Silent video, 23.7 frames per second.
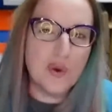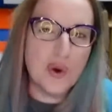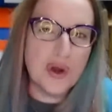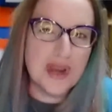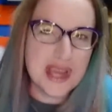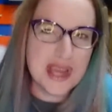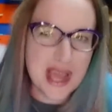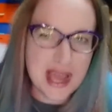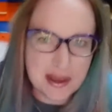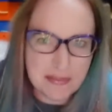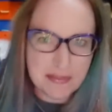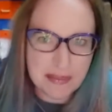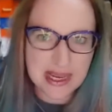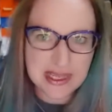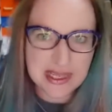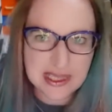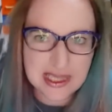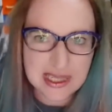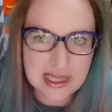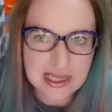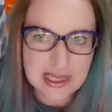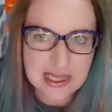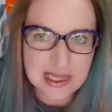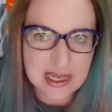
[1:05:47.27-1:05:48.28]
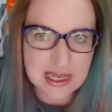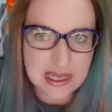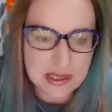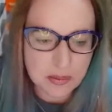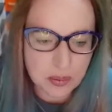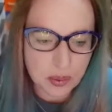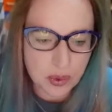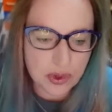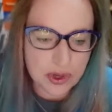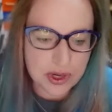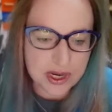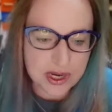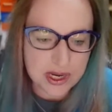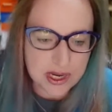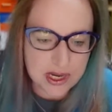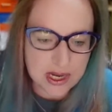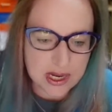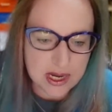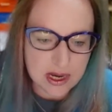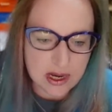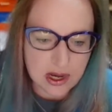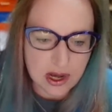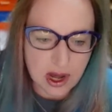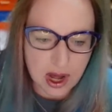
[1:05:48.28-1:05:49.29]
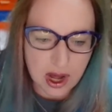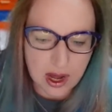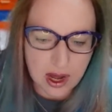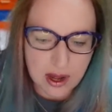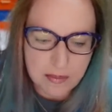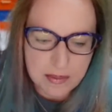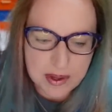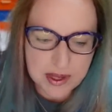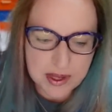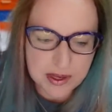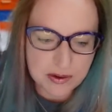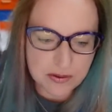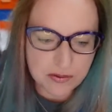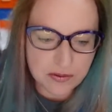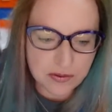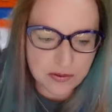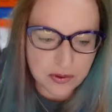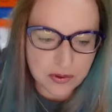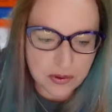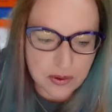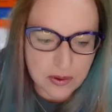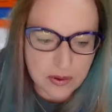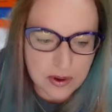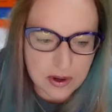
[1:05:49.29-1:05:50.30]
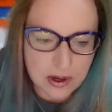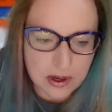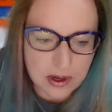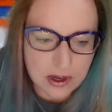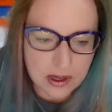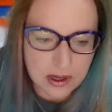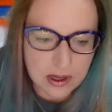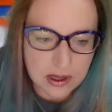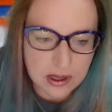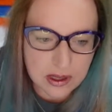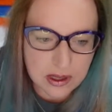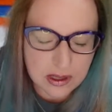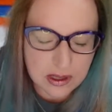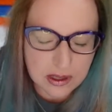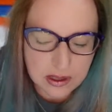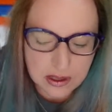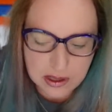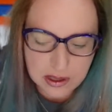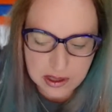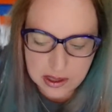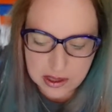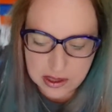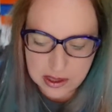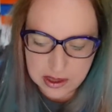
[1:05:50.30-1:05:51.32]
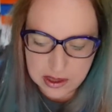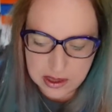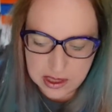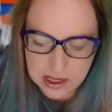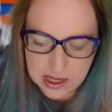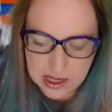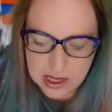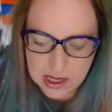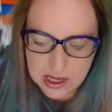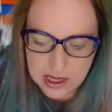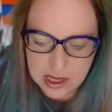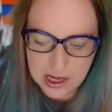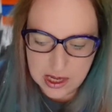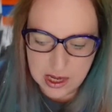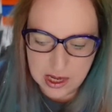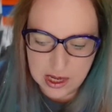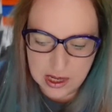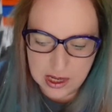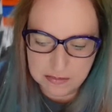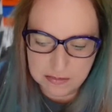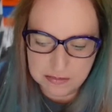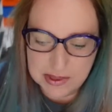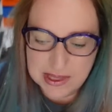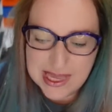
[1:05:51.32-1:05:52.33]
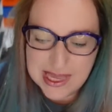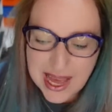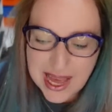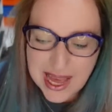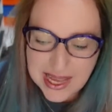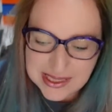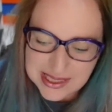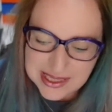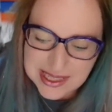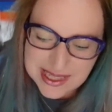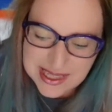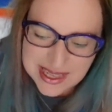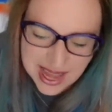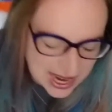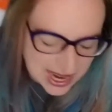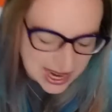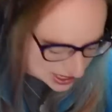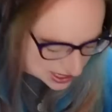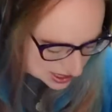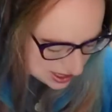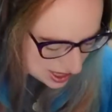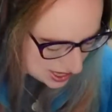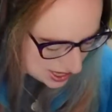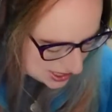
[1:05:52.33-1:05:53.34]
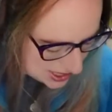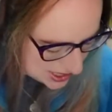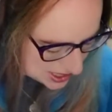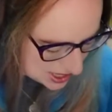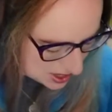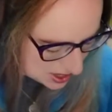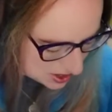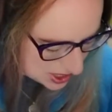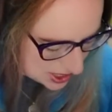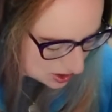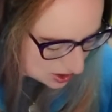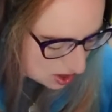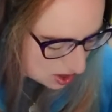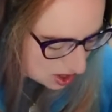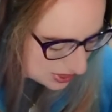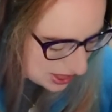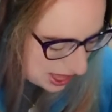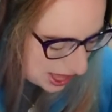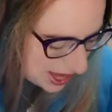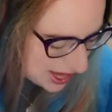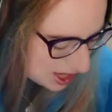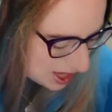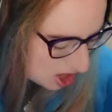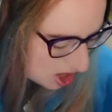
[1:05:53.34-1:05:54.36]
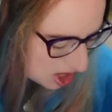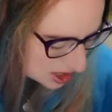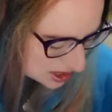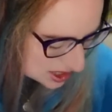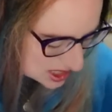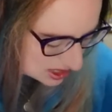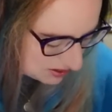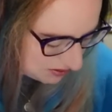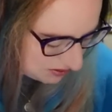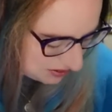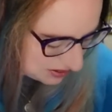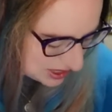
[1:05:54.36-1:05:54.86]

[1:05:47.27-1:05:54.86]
48 by 60 is pretty common for the, um, yes, kind of like terry cloth. I call this